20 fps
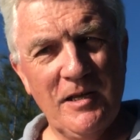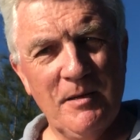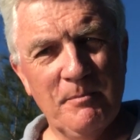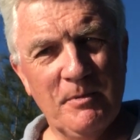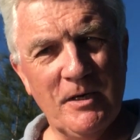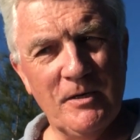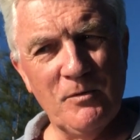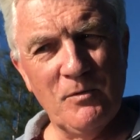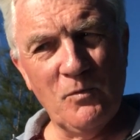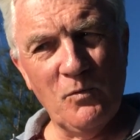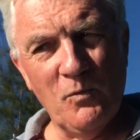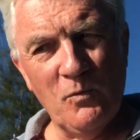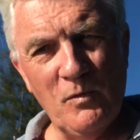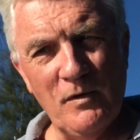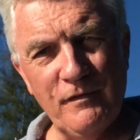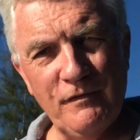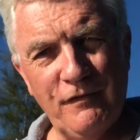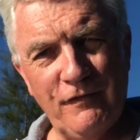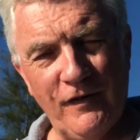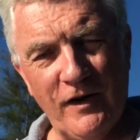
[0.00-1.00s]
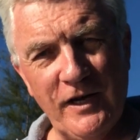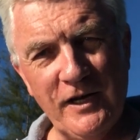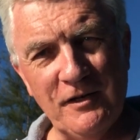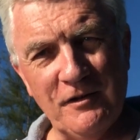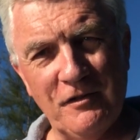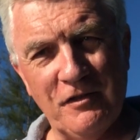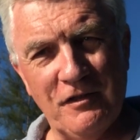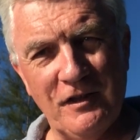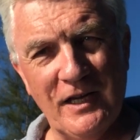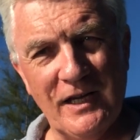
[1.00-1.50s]
But one
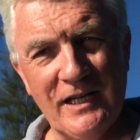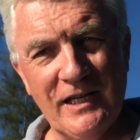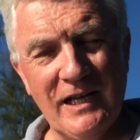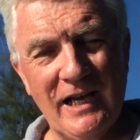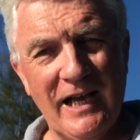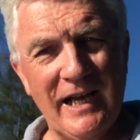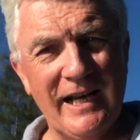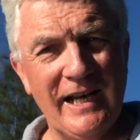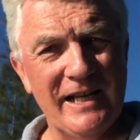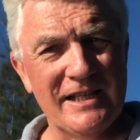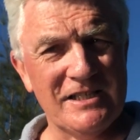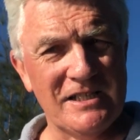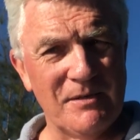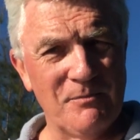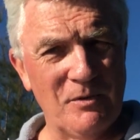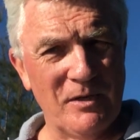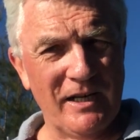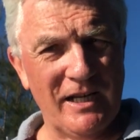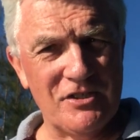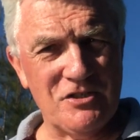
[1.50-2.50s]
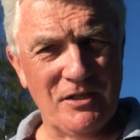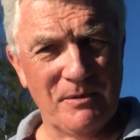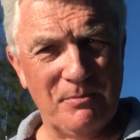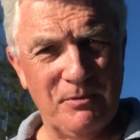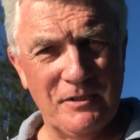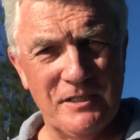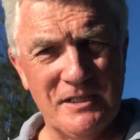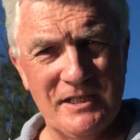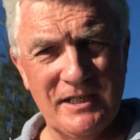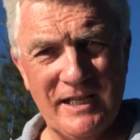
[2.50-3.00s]
final thing, and as someone actually
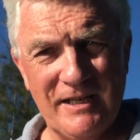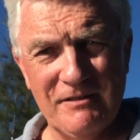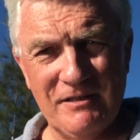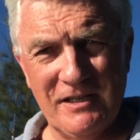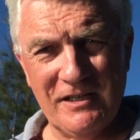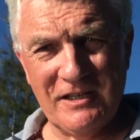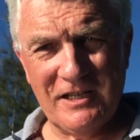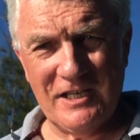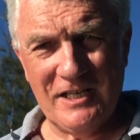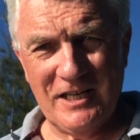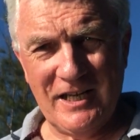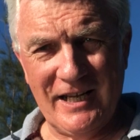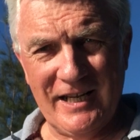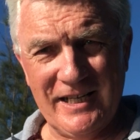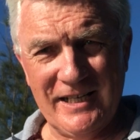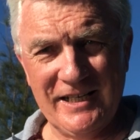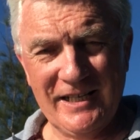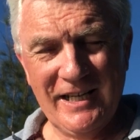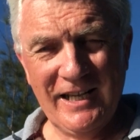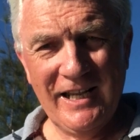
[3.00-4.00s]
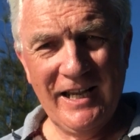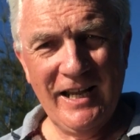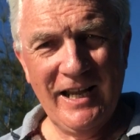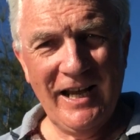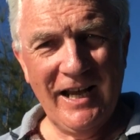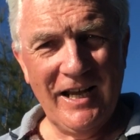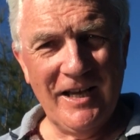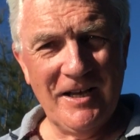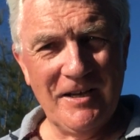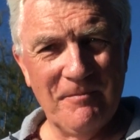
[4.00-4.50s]
pointed out the other day,
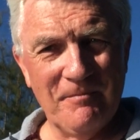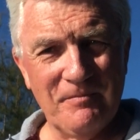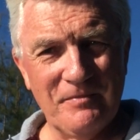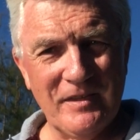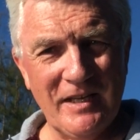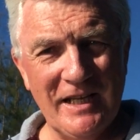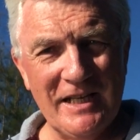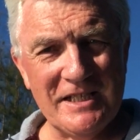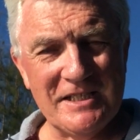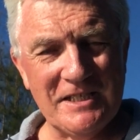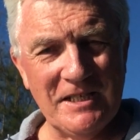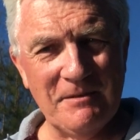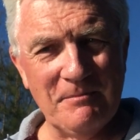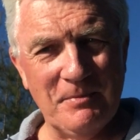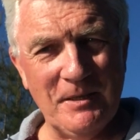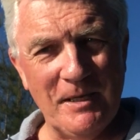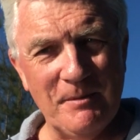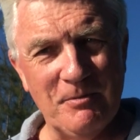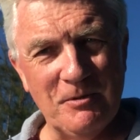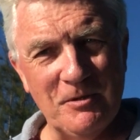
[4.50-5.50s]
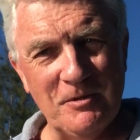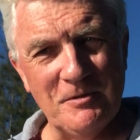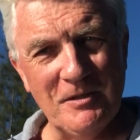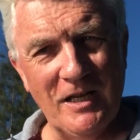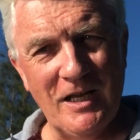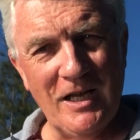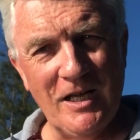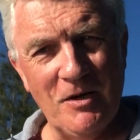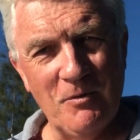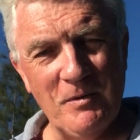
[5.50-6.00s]
he's seen people,
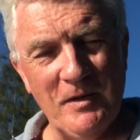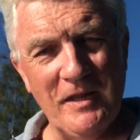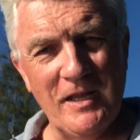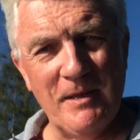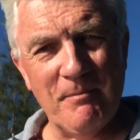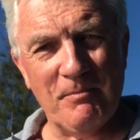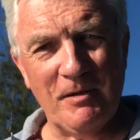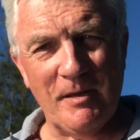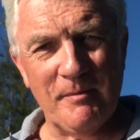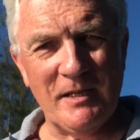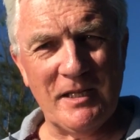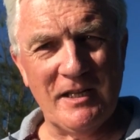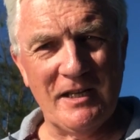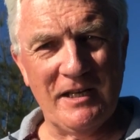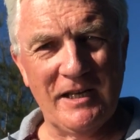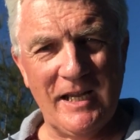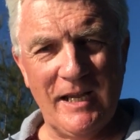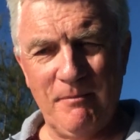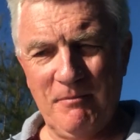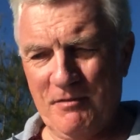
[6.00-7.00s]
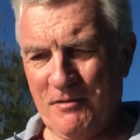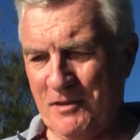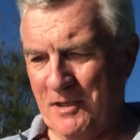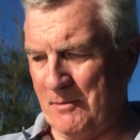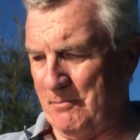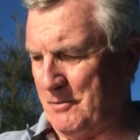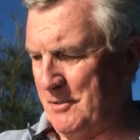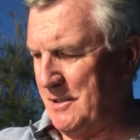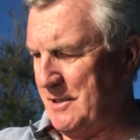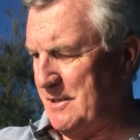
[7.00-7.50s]
when they're plumbing the depth, they
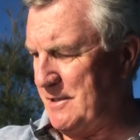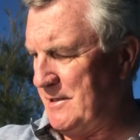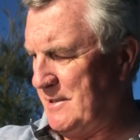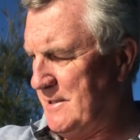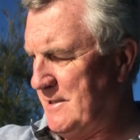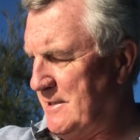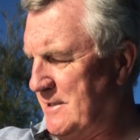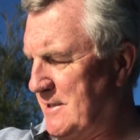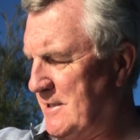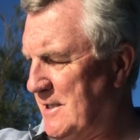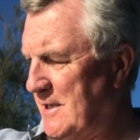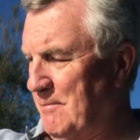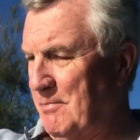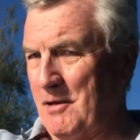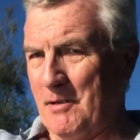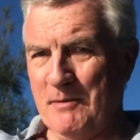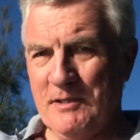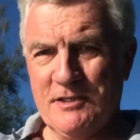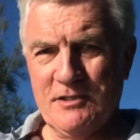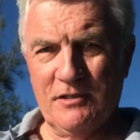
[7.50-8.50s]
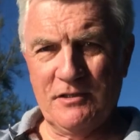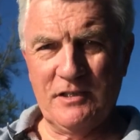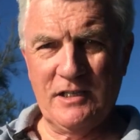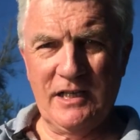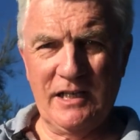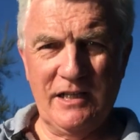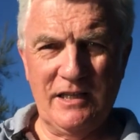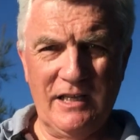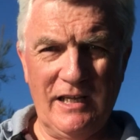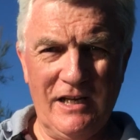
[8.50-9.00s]
put a plummet on
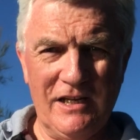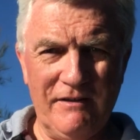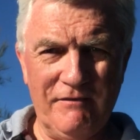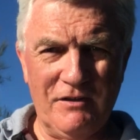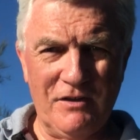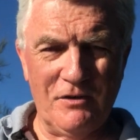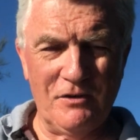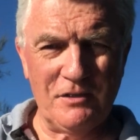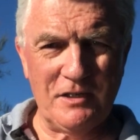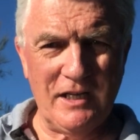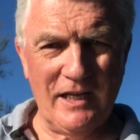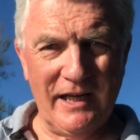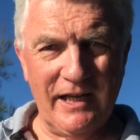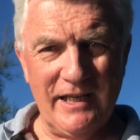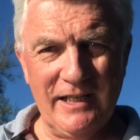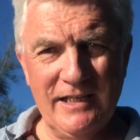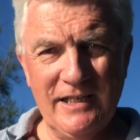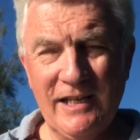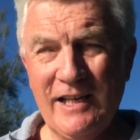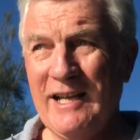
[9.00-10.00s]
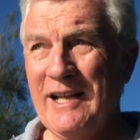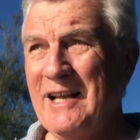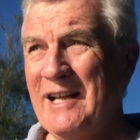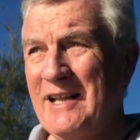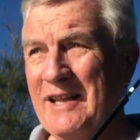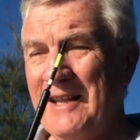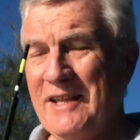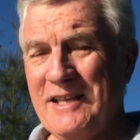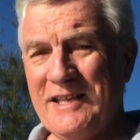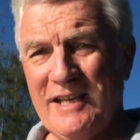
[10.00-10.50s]
the end of the hook here,
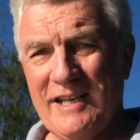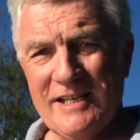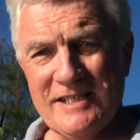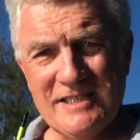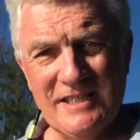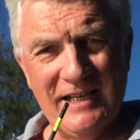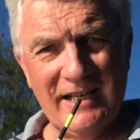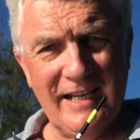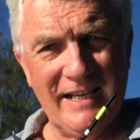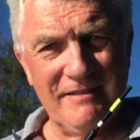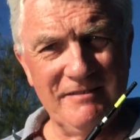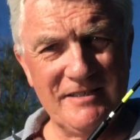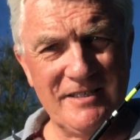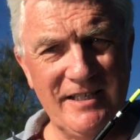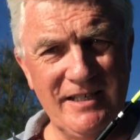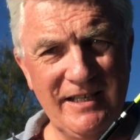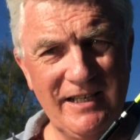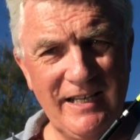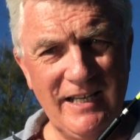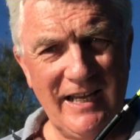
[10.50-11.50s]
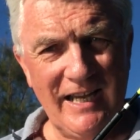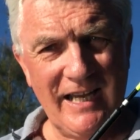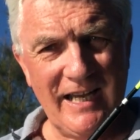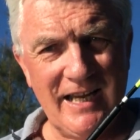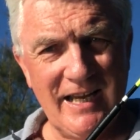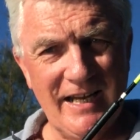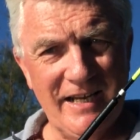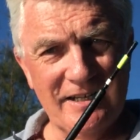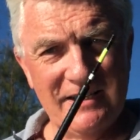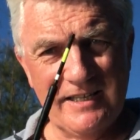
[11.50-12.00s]
they cast it out
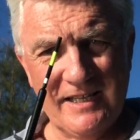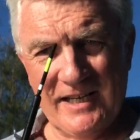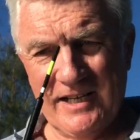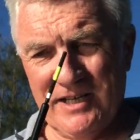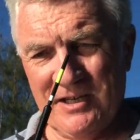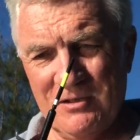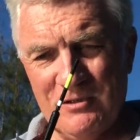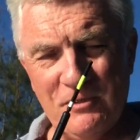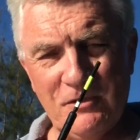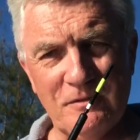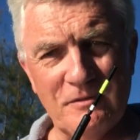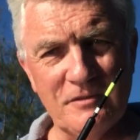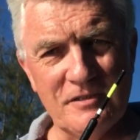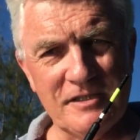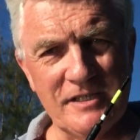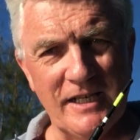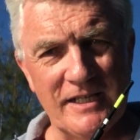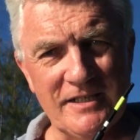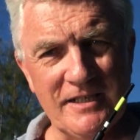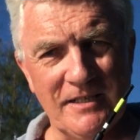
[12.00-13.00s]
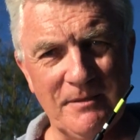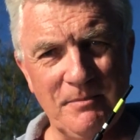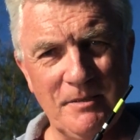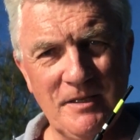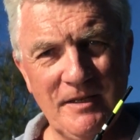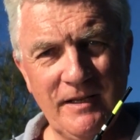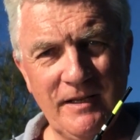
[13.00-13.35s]
and they get it all set up,